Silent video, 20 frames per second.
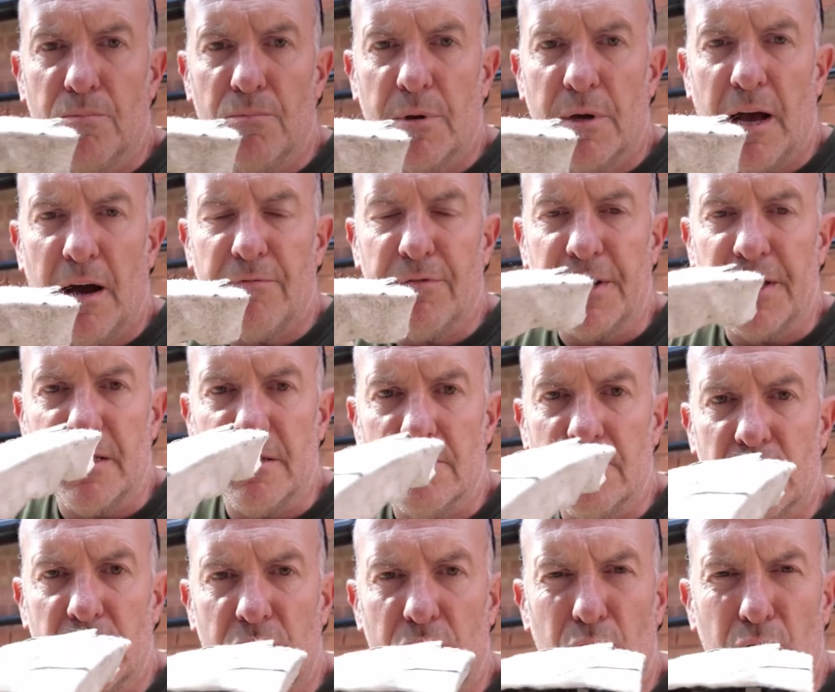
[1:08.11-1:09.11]
covered in,
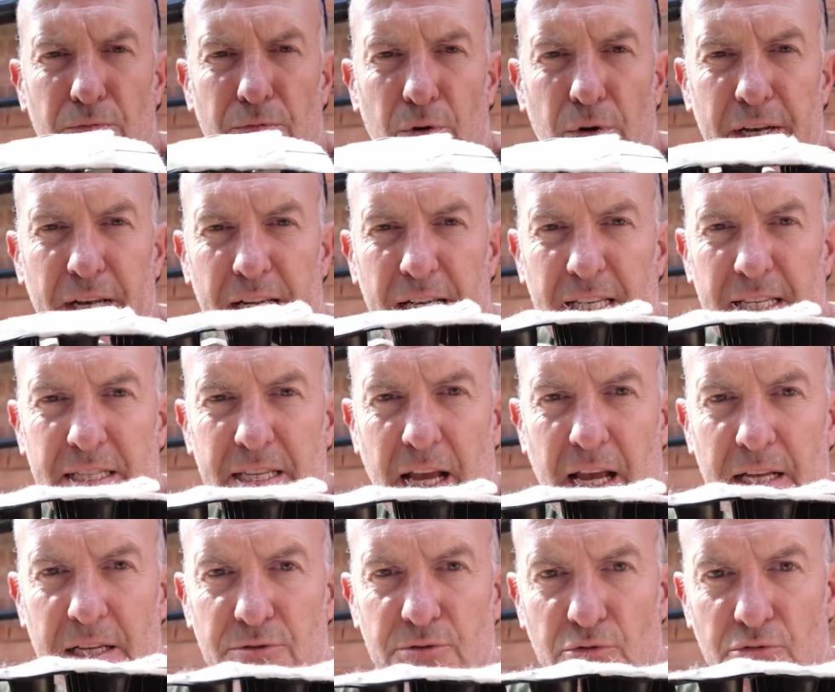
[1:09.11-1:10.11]
to avoid any
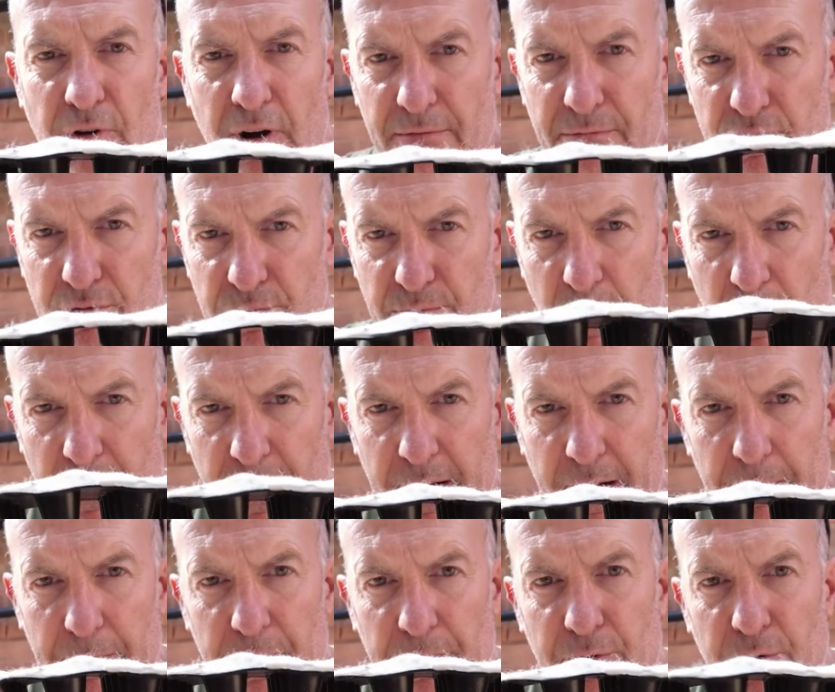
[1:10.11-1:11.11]
sands or gravels blocking
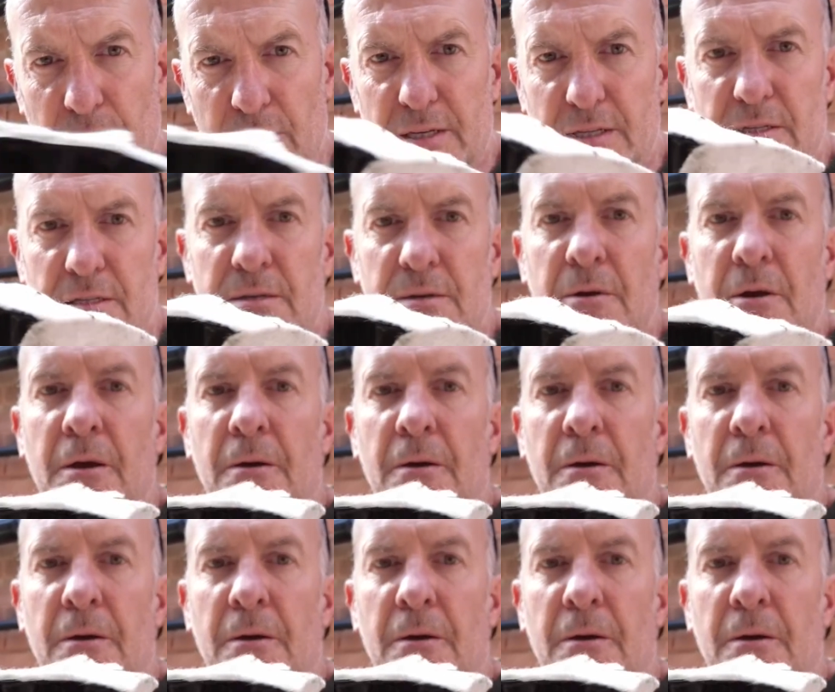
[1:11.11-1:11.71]
up the voids.